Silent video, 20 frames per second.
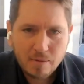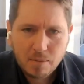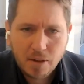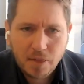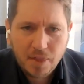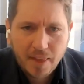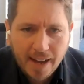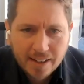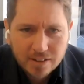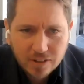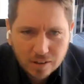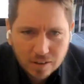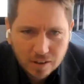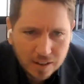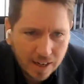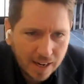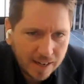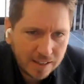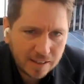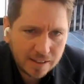But that's
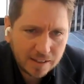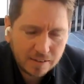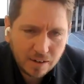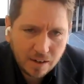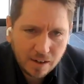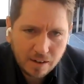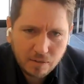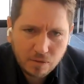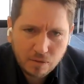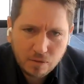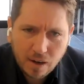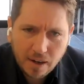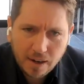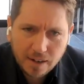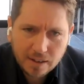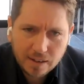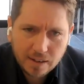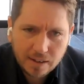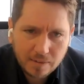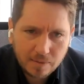created a, a,
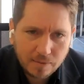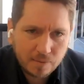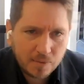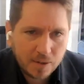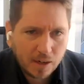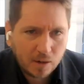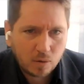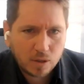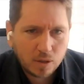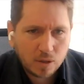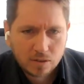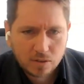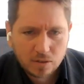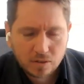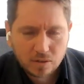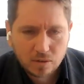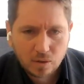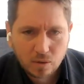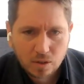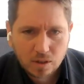an, a real
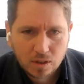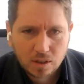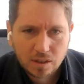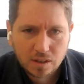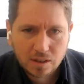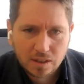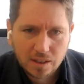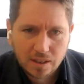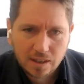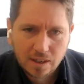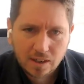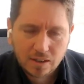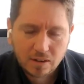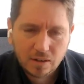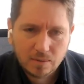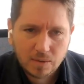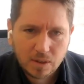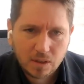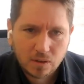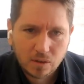distortion in our
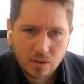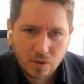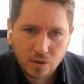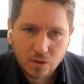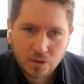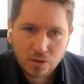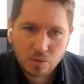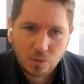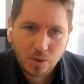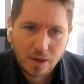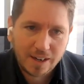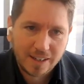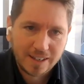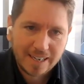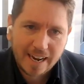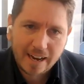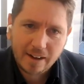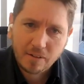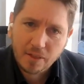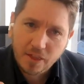criminal laws where
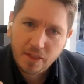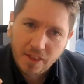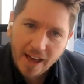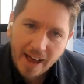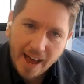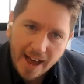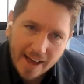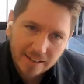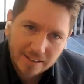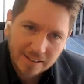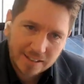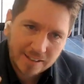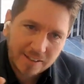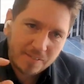now that